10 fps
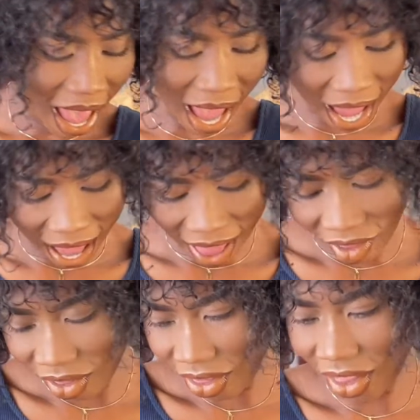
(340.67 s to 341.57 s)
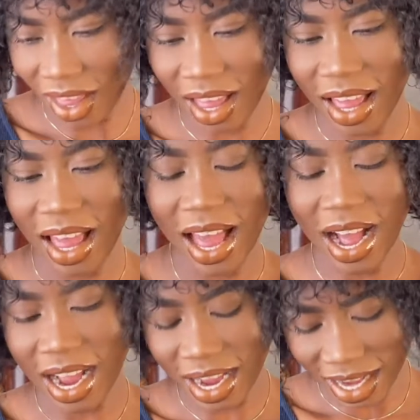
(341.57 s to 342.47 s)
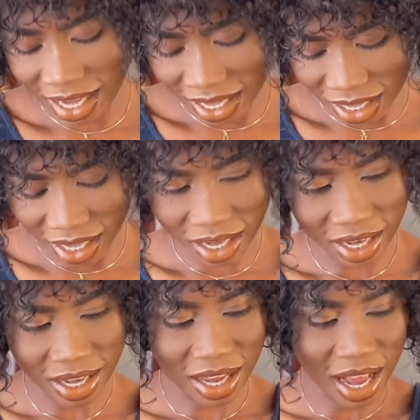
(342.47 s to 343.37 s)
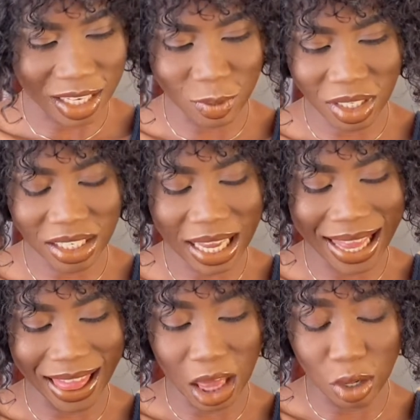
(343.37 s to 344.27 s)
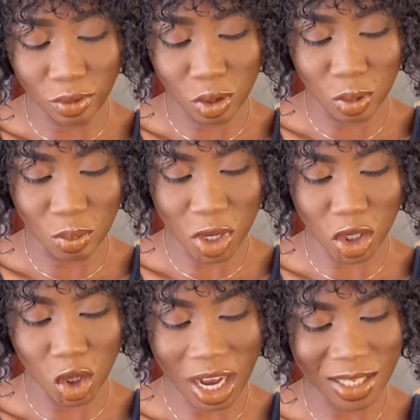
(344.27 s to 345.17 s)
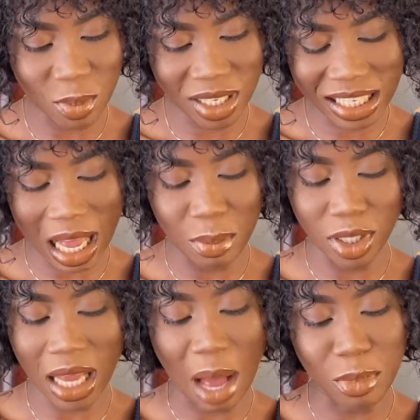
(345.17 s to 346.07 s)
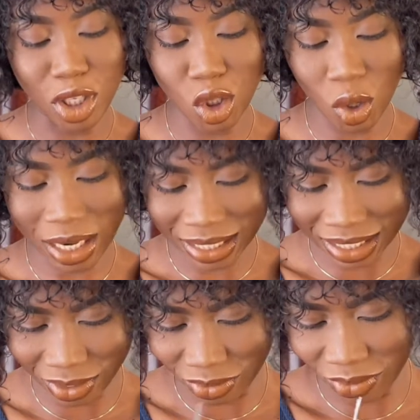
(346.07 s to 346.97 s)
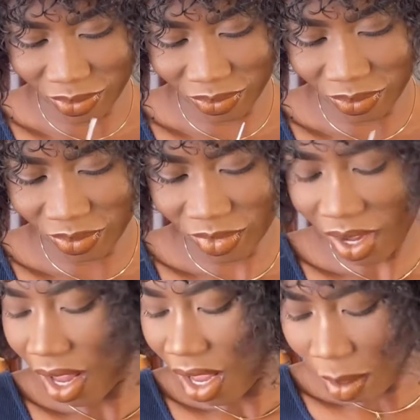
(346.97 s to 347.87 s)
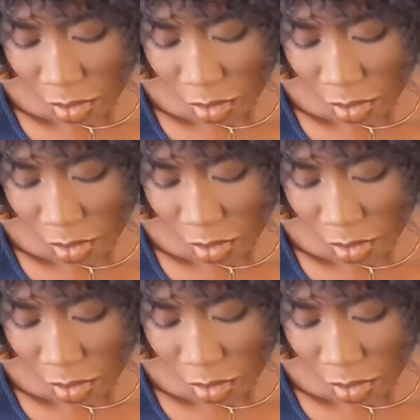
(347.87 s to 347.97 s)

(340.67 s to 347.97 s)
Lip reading: and I, as much as I love to meet, as much as I'm a talkative, I'm a